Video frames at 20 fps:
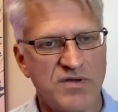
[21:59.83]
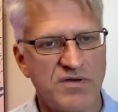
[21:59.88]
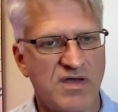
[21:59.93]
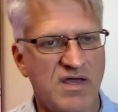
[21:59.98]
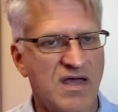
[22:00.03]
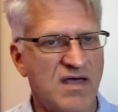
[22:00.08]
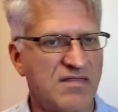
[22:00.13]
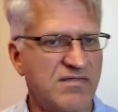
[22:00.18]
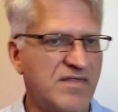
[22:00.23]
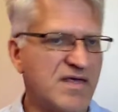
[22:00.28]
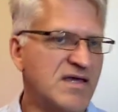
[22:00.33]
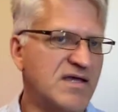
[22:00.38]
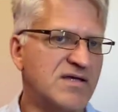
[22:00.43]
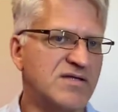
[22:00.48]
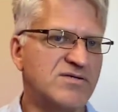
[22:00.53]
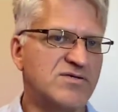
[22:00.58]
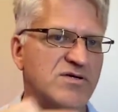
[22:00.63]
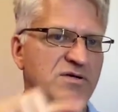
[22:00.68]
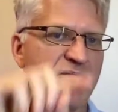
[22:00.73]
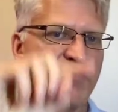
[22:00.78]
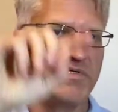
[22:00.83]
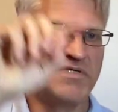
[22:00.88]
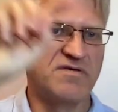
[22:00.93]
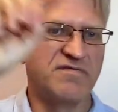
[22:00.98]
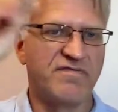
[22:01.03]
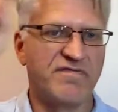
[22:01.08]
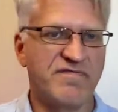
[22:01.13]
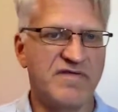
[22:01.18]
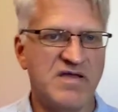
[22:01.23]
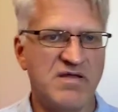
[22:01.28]
You can't think in terms
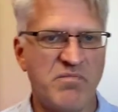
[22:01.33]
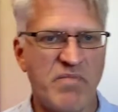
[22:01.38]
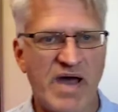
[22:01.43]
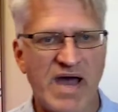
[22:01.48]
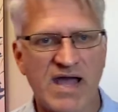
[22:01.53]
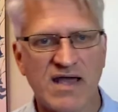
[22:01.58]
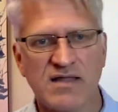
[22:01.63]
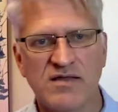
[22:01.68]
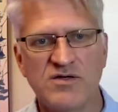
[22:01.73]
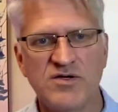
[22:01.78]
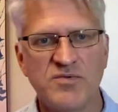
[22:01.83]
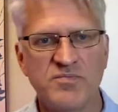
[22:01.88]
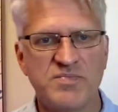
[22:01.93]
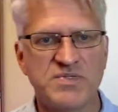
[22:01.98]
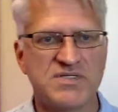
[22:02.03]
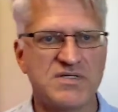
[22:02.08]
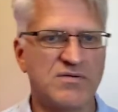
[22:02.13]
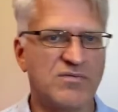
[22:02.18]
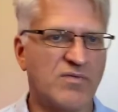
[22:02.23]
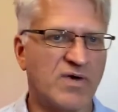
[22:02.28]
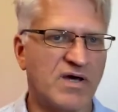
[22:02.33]
of feedback loops and